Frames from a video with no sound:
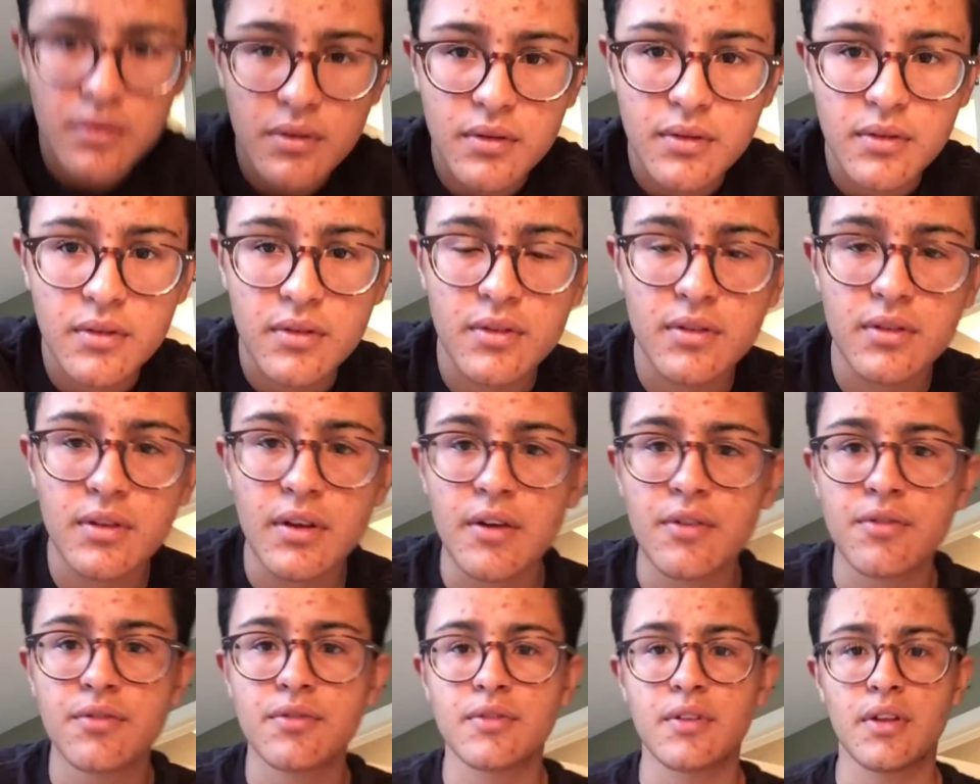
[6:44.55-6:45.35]

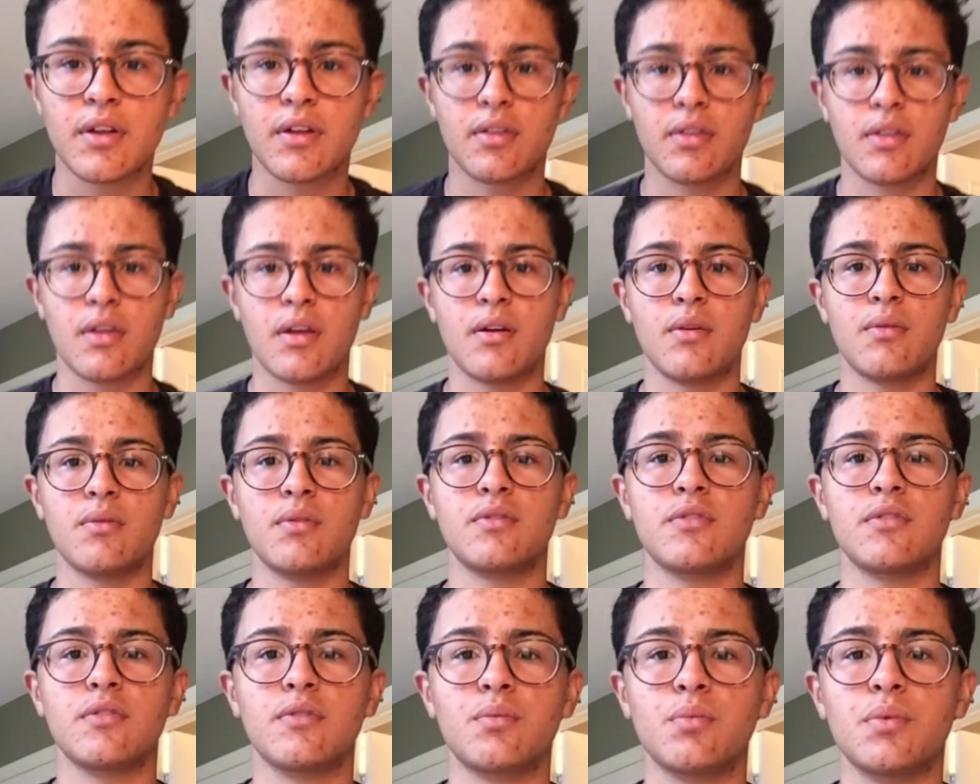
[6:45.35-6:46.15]
stuff like that,
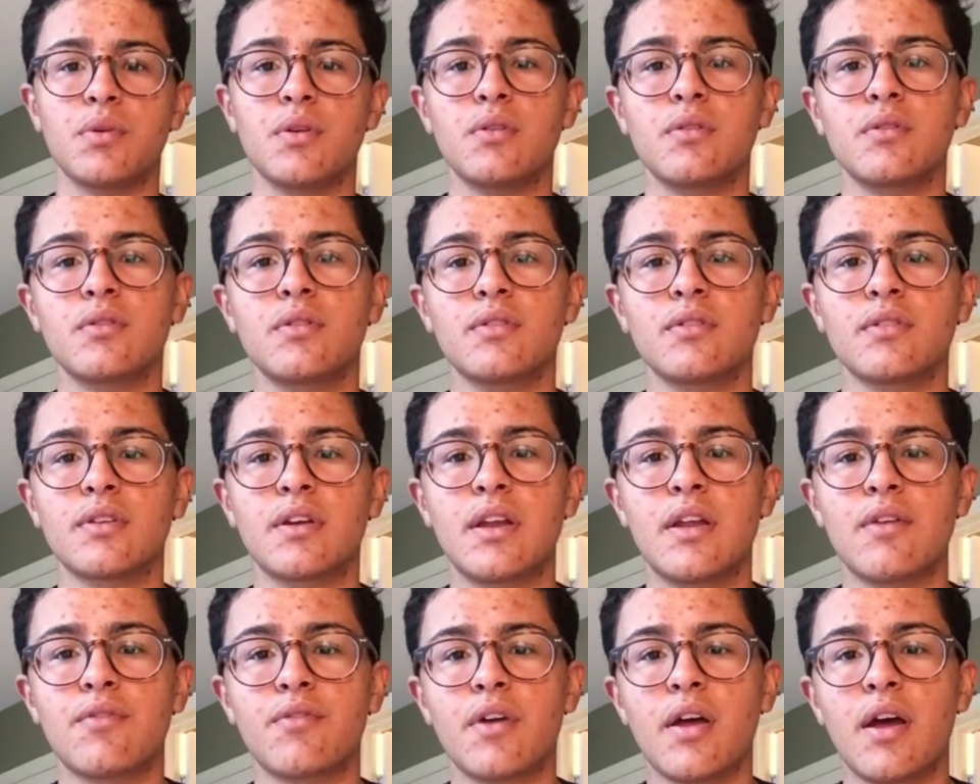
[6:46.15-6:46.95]
which is weird because I
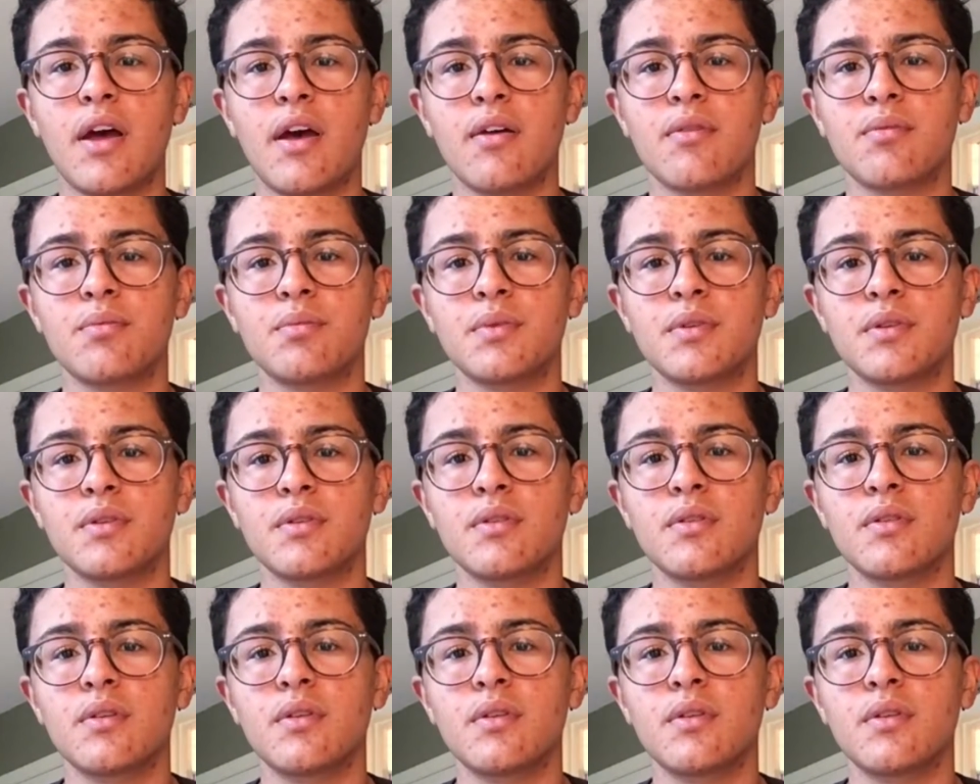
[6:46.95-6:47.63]
never have been.